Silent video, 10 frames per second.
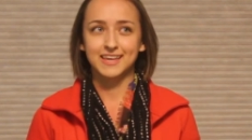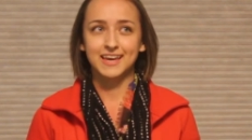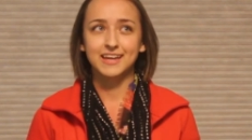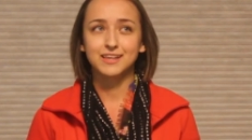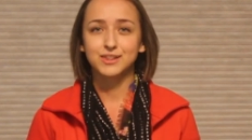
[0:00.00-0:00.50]

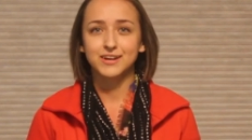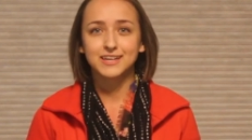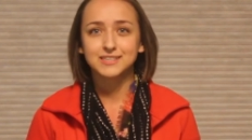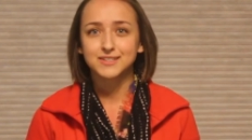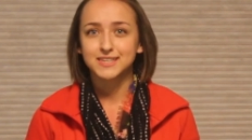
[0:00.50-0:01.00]
can't let their
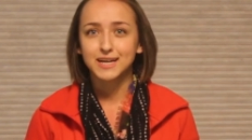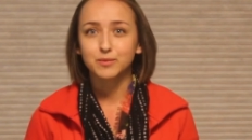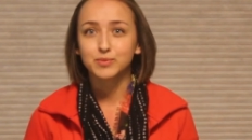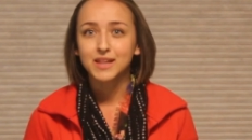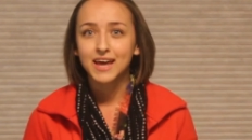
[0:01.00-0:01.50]
kids outside to
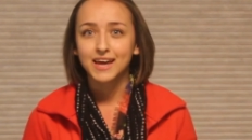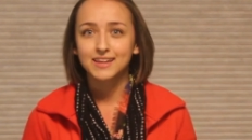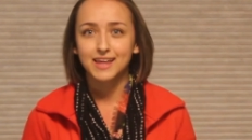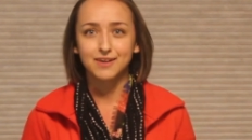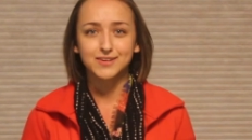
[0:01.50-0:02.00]
play,
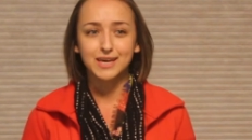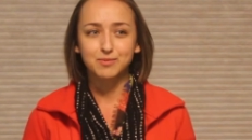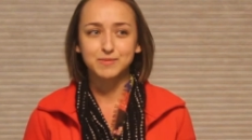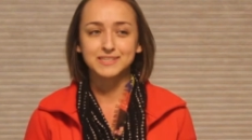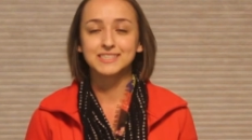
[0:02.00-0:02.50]
and they have to keep
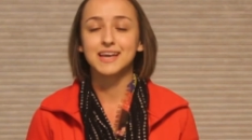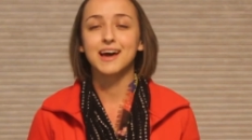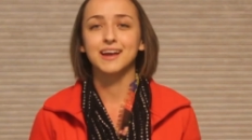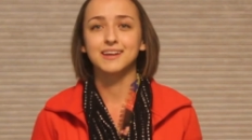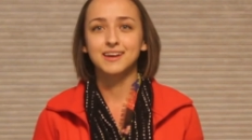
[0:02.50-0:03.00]
them
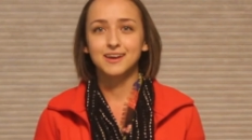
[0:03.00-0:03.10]
inside,